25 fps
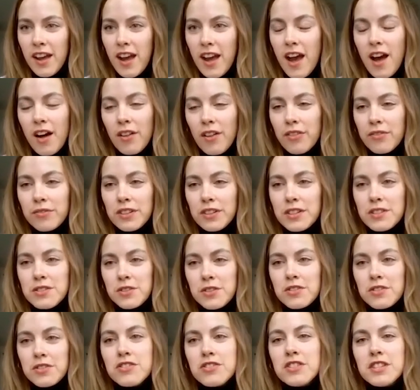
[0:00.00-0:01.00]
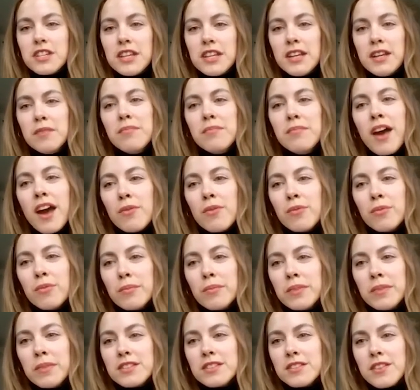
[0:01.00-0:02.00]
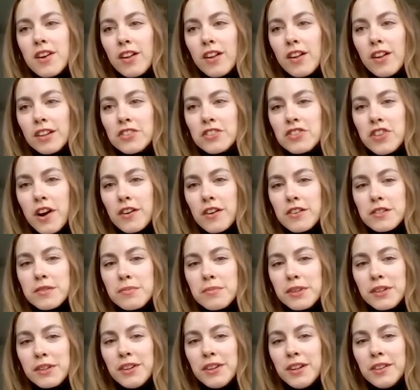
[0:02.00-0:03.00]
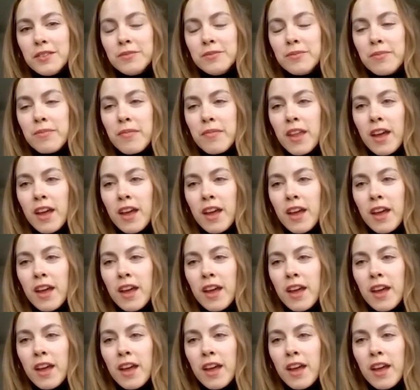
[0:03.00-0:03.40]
Health Research Team at Women's College Hospital.